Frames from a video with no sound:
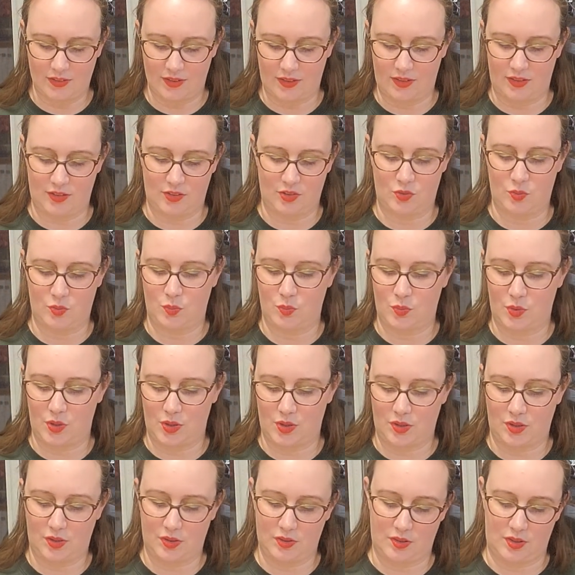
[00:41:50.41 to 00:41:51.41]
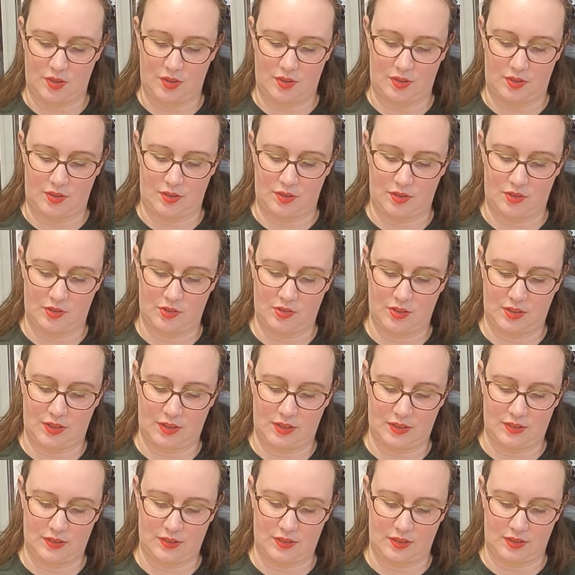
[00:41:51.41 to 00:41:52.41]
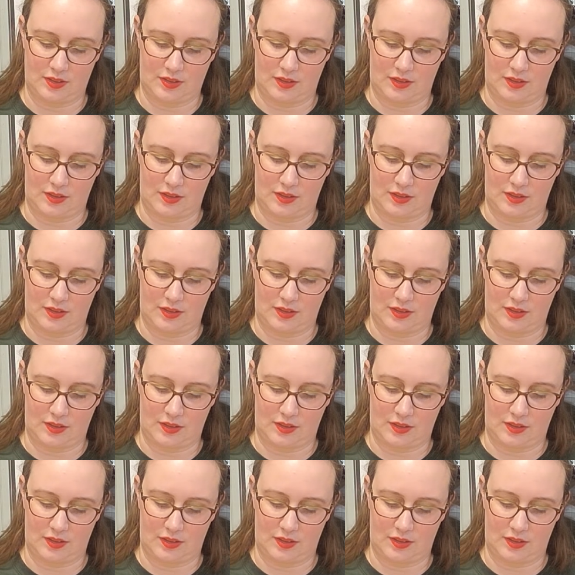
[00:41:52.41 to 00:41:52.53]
and there's wools and there are acrylics and